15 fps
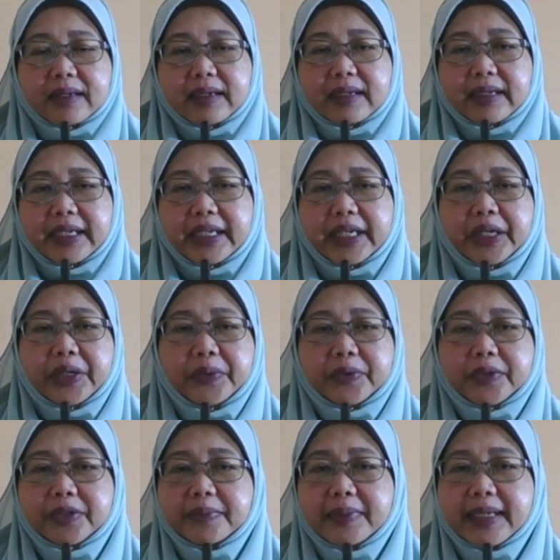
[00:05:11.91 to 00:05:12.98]
He
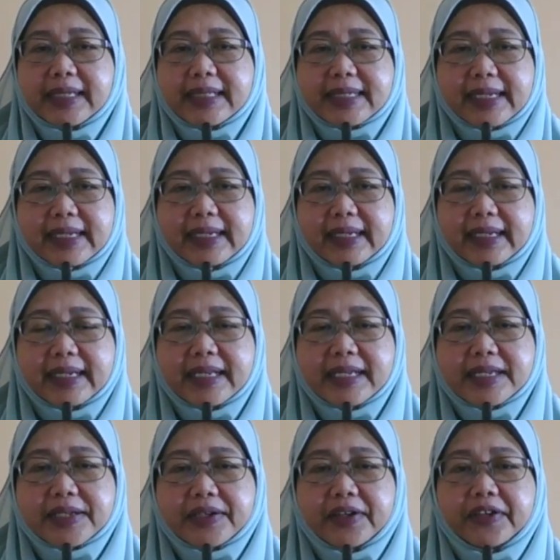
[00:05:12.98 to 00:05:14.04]
would be turning in
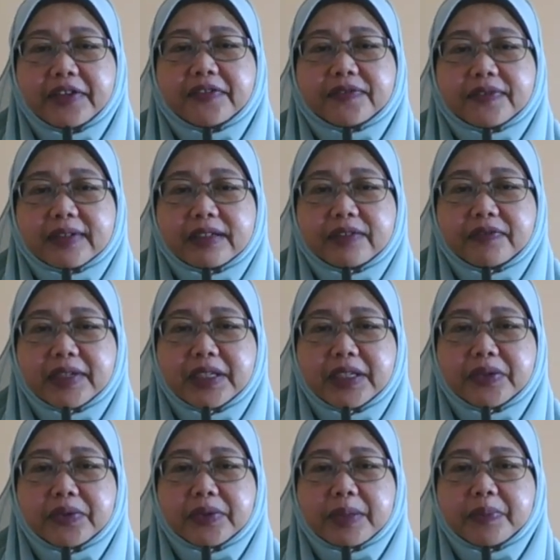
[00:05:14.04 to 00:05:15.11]
his grave if he
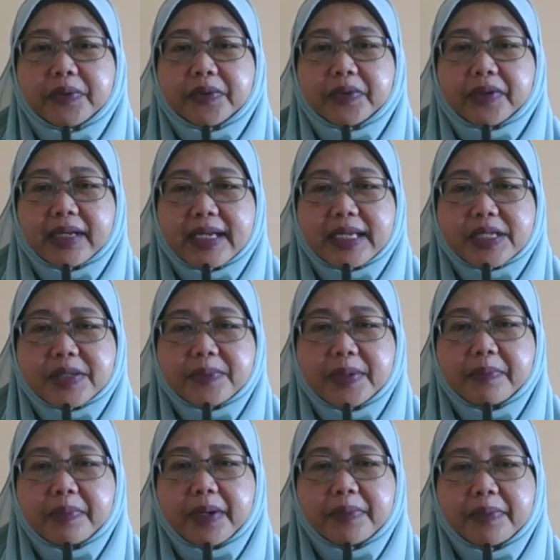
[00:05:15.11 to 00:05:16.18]
knew a book has
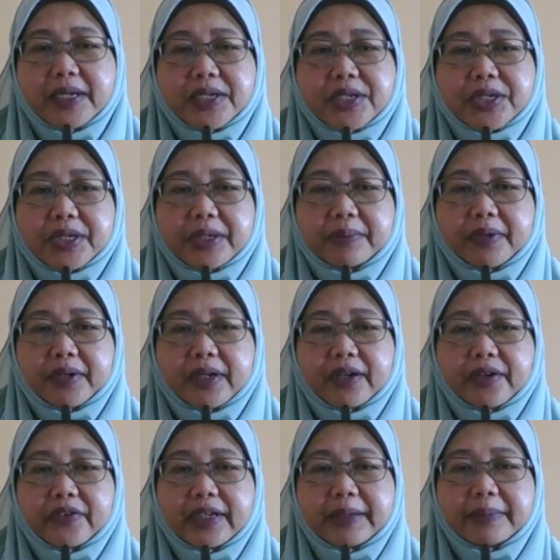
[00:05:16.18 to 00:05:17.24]
been published about
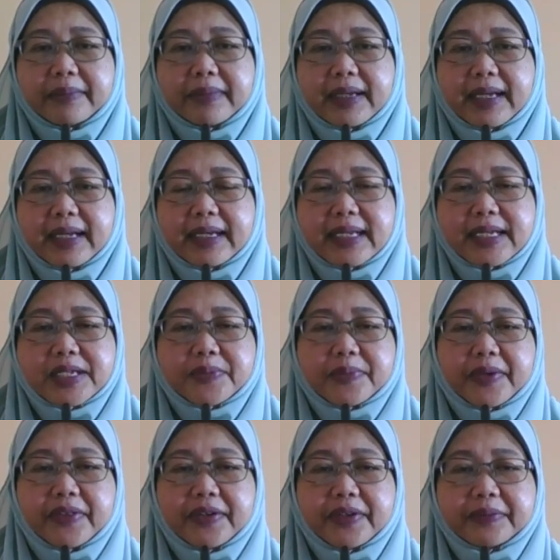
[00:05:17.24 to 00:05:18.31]
Karim and his
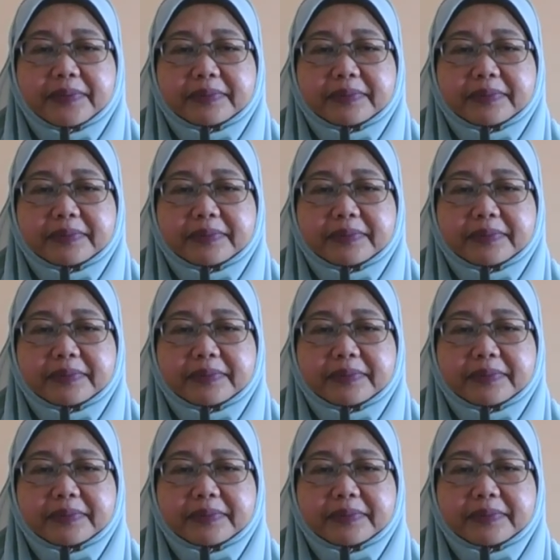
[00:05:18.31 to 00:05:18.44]
mother.